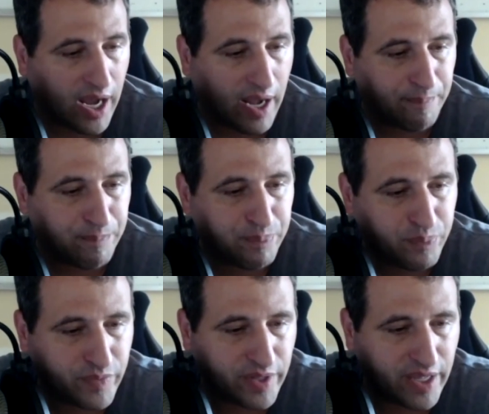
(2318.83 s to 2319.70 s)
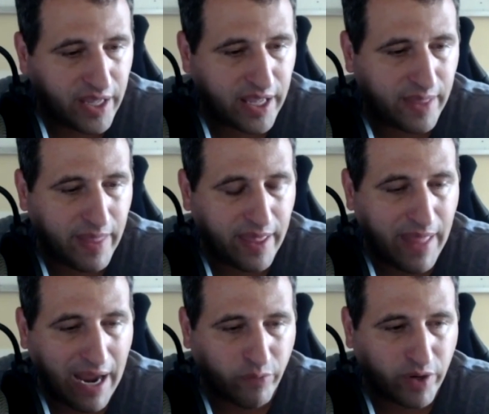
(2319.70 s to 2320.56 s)

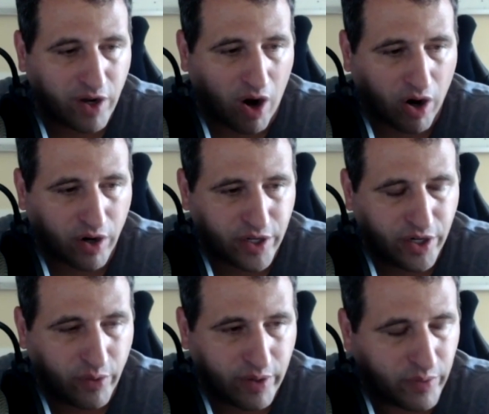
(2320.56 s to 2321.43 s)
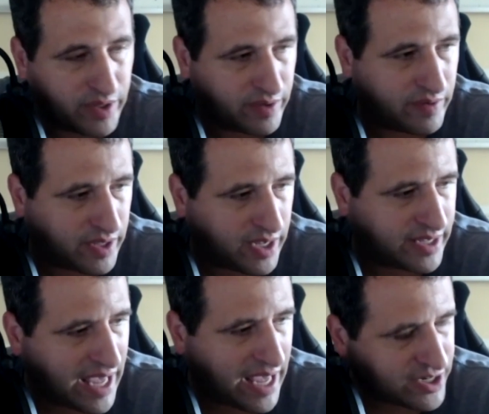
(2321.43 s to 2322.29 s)
In that regard,
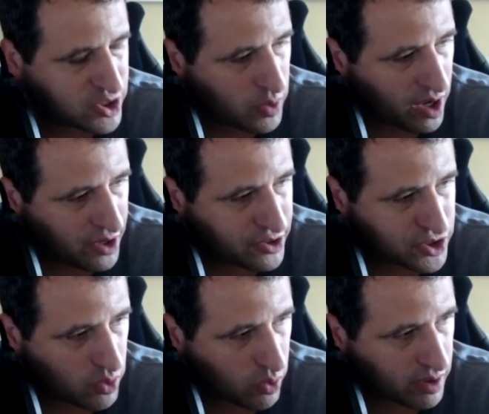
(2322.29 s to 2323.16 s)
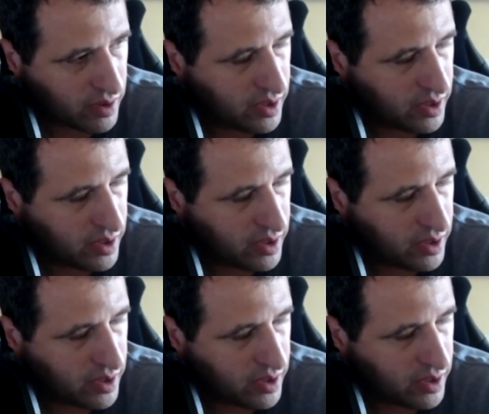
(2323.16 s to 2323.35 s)
again, I just want to underscore,